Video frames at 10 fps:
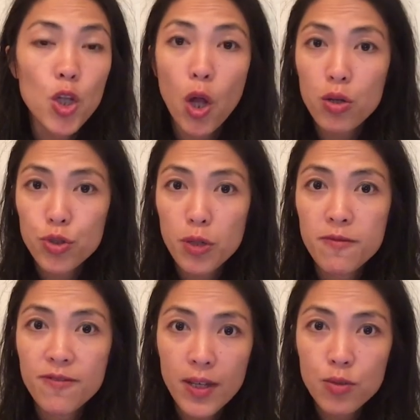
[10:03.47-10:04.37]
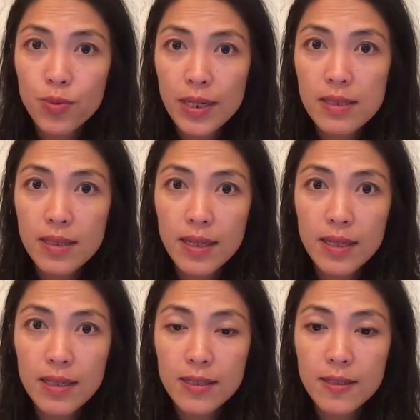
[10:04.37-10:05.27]
long-term
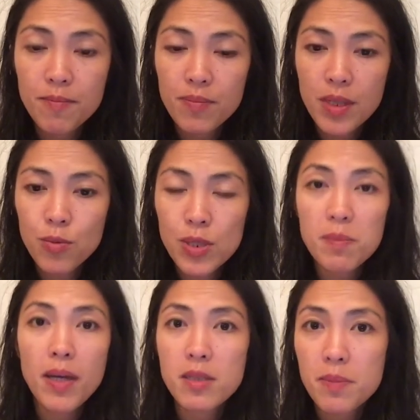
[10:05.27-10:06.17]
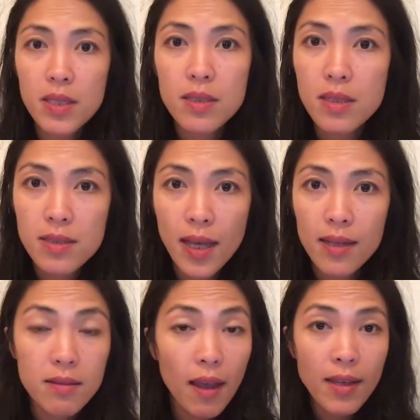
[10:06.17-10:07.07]
fundraising responsibilities
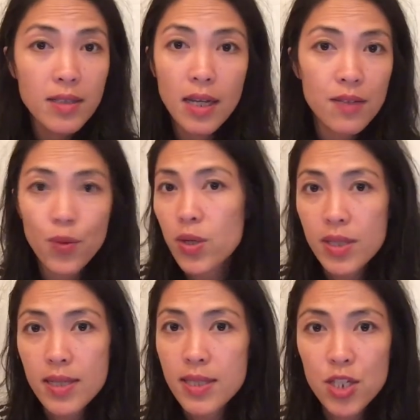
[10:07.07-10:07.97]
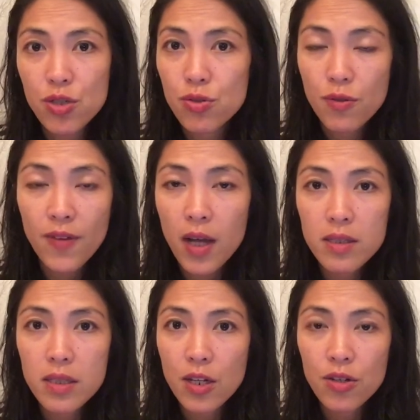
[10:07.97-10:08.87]
at any kind of organizations you
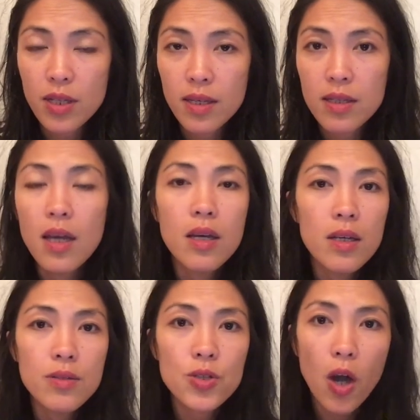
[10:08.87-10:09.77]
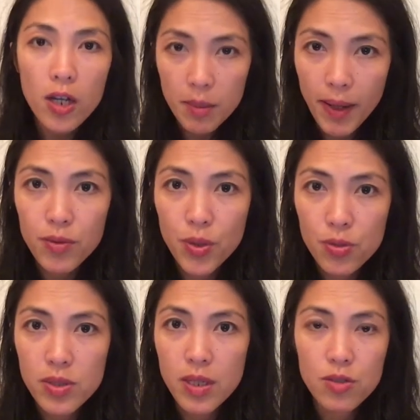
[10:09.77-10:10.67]
volunteered in. Talk about
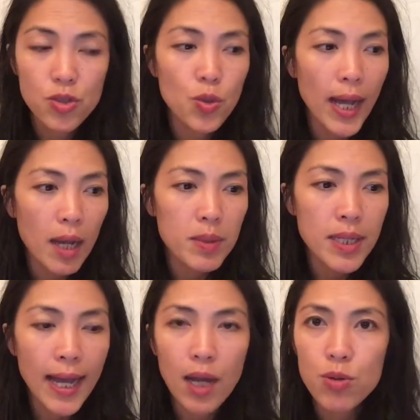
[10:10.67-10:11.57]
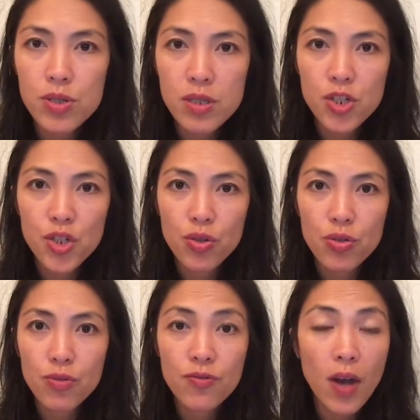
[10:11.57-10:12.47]
those things. How many hours did
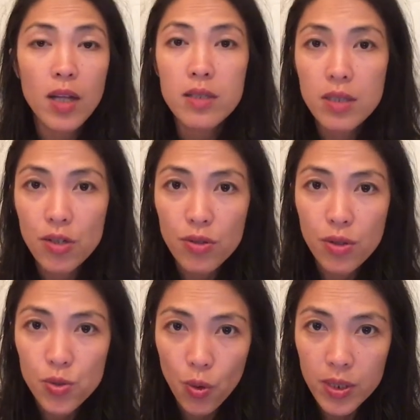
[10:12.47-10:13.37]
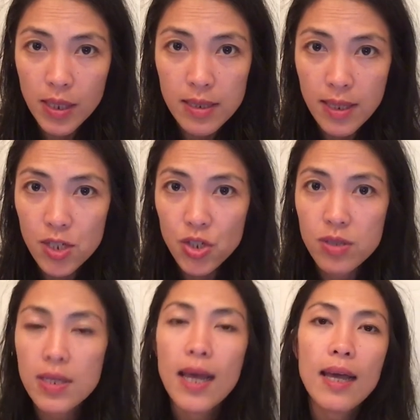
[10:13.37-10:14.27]
you volunteer in those
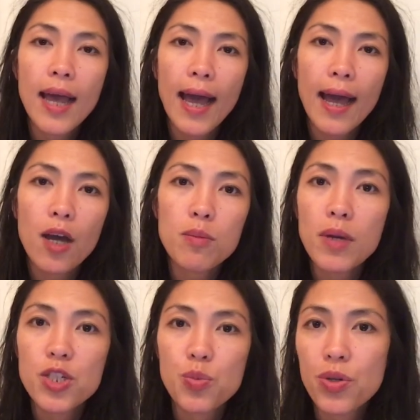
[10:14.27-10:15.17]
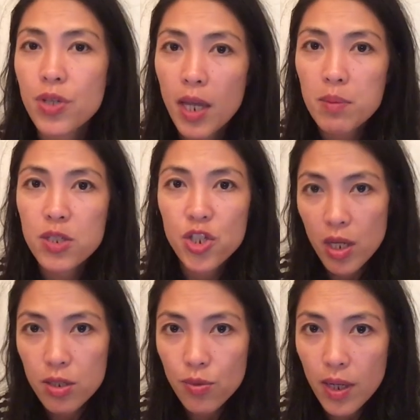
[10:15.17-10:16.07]
organizations? How much were you able to
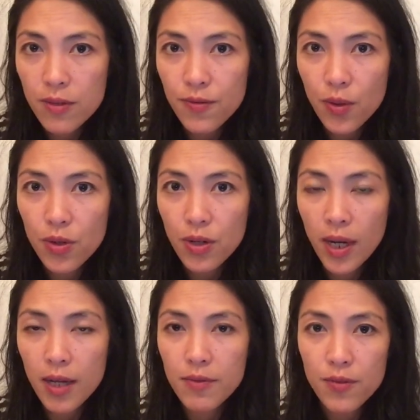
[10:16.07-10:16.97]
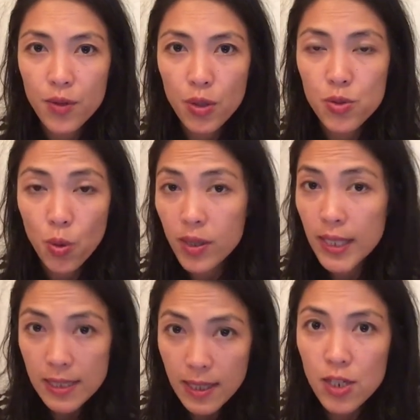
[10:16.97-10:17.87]
generate for those
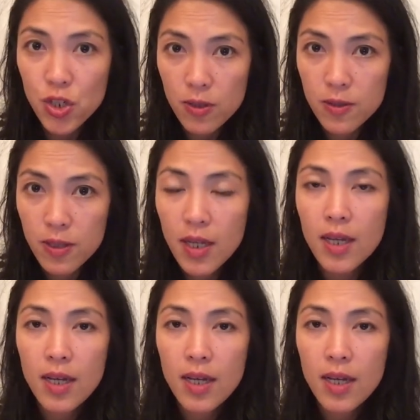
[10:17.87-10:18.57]
organizations?